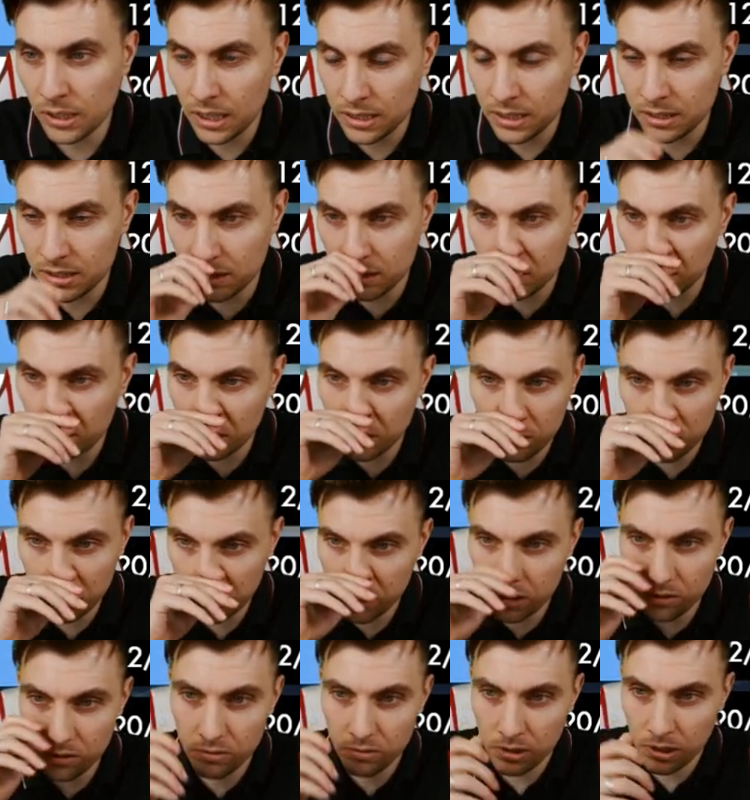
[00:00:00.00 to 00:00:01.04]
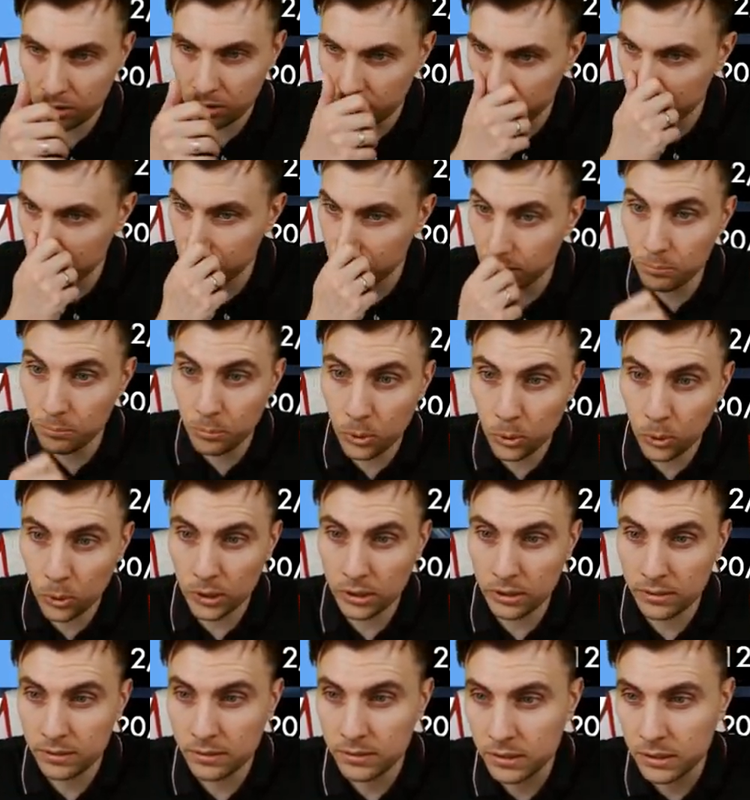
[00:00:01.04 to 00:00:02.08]
has to start switching around at some
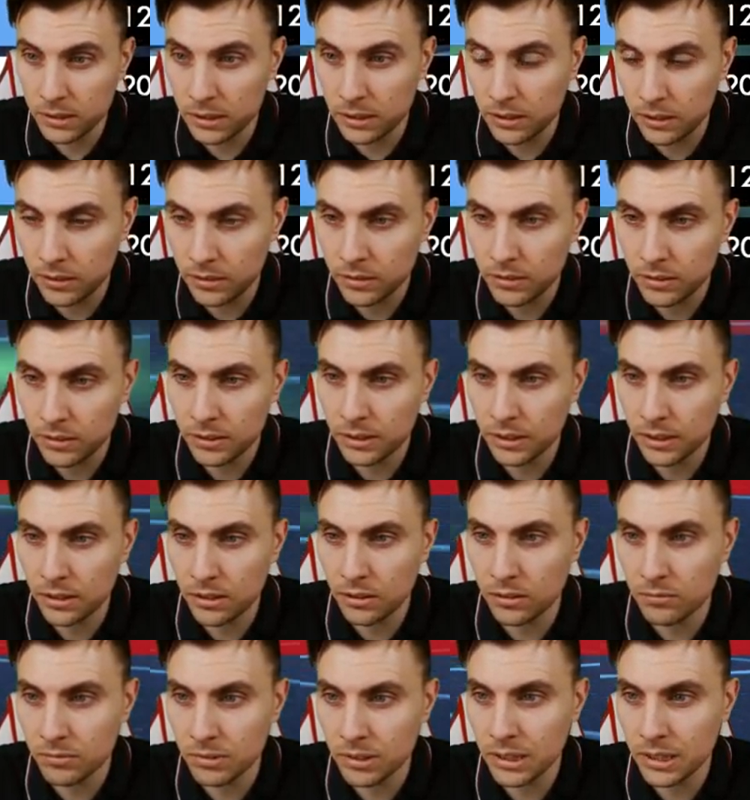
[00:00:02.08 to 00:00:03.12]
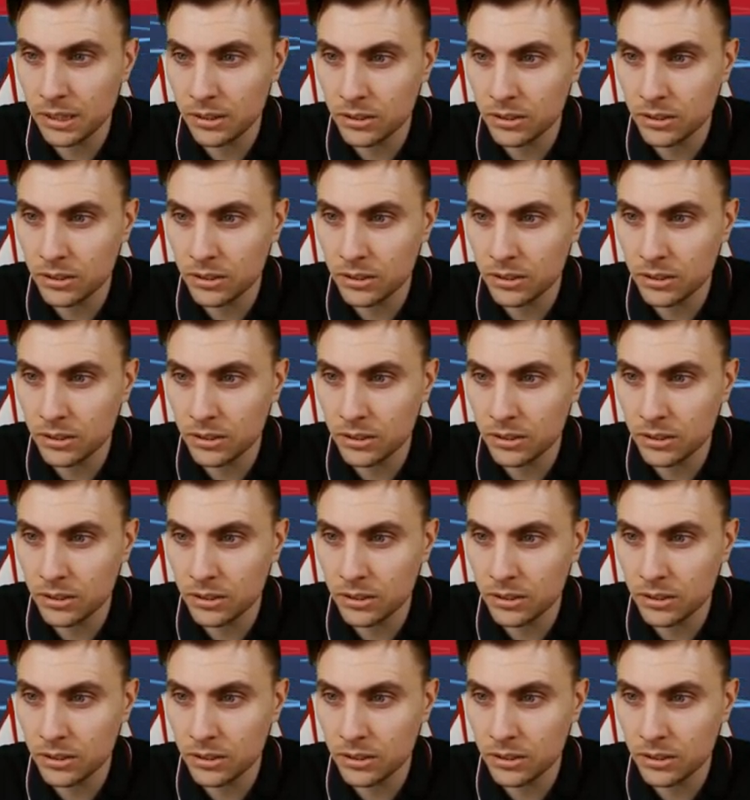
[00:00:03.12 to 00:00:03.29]
point. You know, they can't really